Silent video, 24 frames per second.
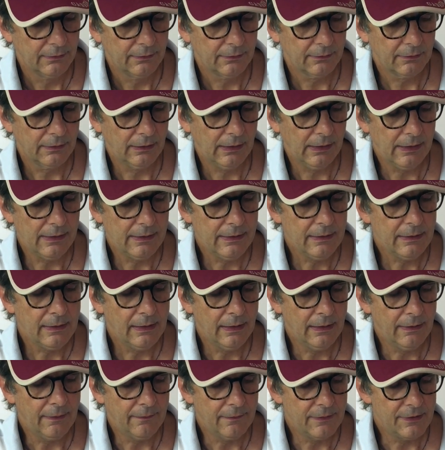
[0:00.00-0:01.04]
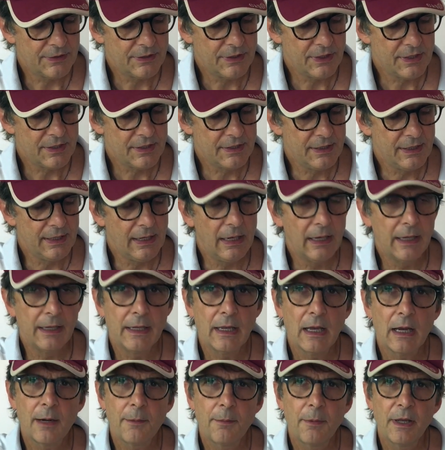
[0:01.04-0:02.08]
Okay, and this is the
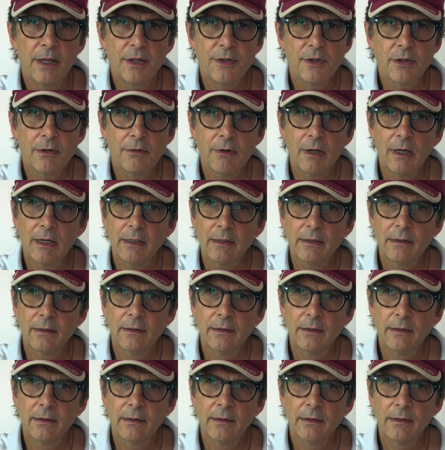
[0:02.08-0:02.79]
A arpeggio, right?